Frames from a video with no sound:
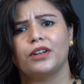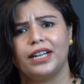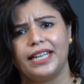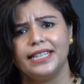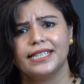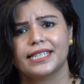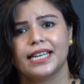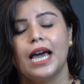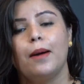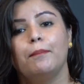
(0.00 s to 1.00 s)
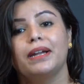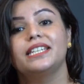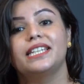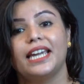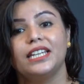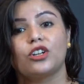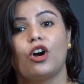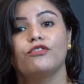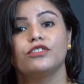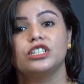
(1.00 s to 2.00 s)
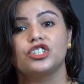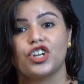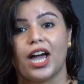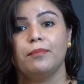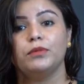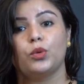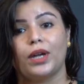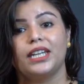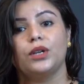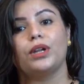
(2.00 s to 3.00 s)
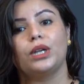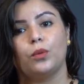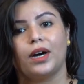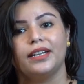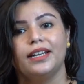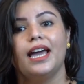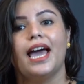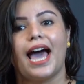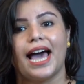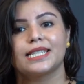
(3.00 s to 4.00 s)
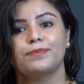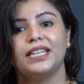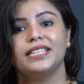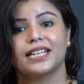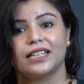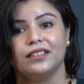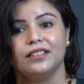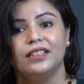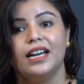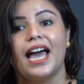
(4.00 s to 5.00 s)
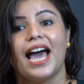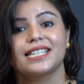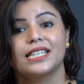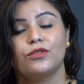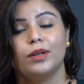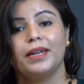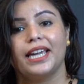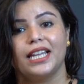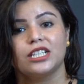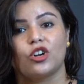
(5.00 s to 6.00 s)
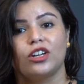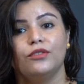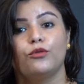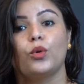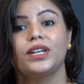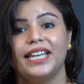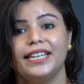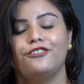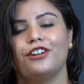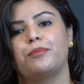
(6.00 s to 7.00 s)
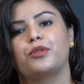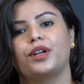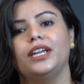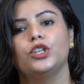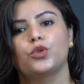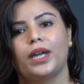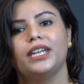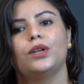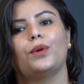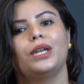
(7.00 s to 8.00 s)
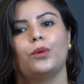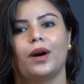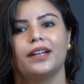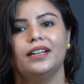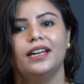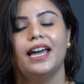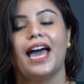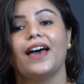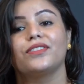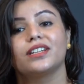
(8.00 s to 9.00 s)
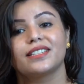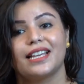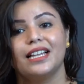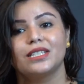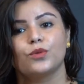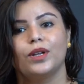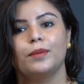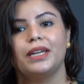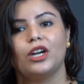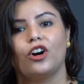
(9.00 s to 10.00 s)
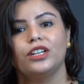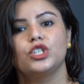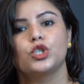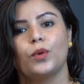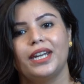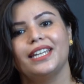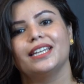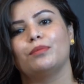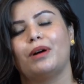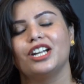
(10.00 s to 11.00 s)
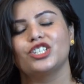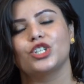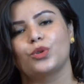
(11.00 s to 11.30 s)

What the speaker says: be released, but date of JAM 2021 has been declared as it will be held on 14th February 2021 and the result will be on 20th March